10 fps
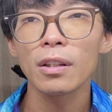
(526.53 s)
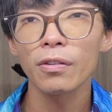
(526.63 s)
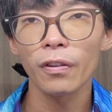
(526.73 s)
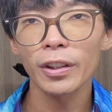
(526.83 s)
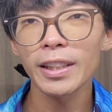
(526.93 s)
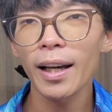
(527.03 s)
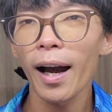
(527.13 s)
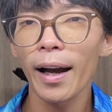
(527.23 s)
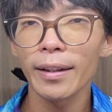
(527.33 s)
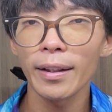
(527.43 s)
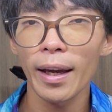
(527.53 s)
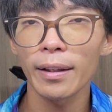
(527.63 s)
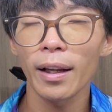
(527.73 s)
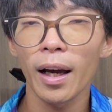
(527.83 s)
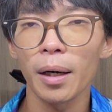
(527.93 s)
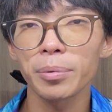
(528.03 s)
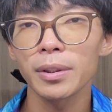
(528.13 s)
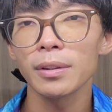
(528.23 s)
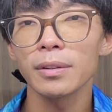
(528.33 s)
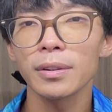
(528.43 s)
For the higher end hubs,
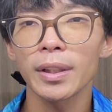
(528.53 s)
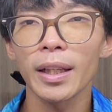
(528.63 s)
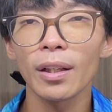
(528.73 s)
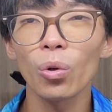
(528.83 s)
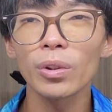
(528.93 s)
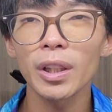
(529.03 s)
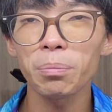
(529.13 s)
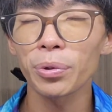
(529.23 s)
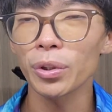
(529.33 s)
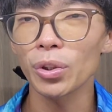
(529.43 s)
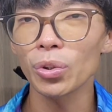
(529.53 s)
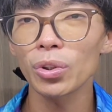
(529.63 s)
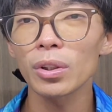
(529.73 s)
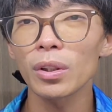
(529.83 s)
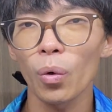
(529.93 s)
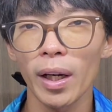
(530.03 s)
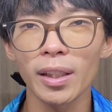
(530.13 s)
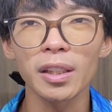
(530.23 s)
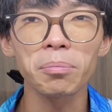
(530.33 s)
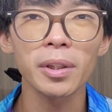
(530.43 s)
they only produce quite
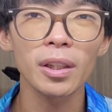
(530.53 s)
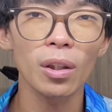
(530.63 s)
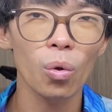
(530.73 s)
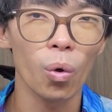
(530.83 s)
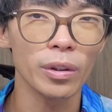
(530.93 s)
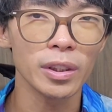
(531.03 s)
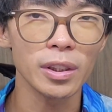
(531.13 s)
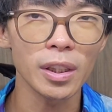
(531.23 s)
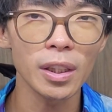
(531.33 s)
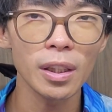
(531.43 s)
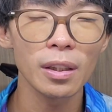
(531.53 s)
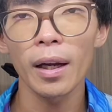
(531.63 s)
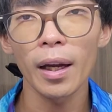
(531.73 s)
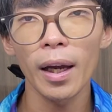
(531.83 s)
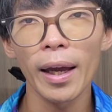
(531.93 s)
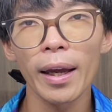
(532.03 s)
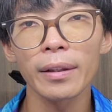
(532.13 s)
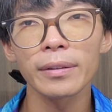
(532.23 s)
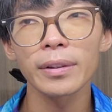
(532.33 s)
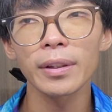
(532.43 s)
limited quantity
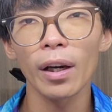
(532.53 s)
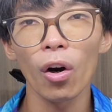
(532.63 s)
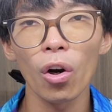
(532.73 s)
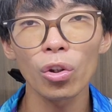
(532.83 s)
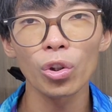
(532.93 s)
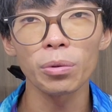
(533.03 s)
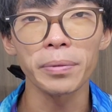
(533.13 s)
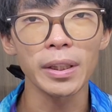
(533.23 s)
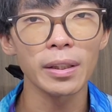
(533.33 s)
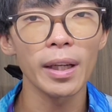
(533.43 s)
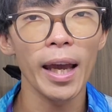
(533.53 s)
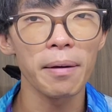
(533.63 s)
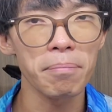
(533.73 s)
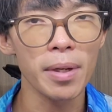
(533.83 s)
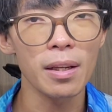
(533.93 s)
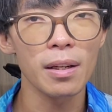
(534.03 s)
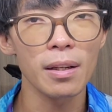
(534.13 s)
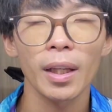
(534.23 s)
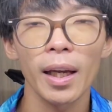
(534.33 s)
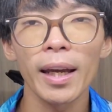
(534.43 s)
and they all could be handmade.
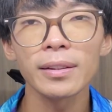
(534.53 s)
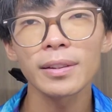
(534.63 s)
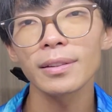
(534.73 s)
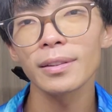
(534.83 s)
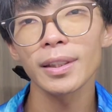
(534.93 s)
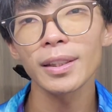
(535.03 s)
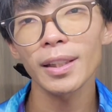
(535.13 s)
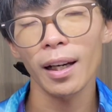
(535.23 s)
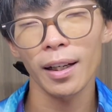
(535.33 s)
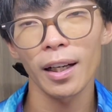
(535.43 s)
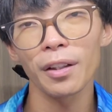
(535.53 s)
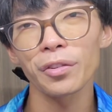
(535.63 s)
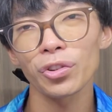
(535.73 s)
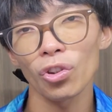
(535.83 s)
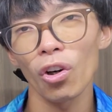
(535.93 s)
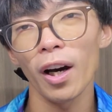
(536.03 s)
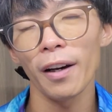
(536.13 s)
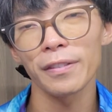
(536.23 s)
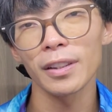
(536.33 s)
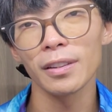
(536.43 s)
Hence, these are kind of sought
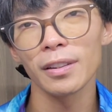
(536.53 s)
after.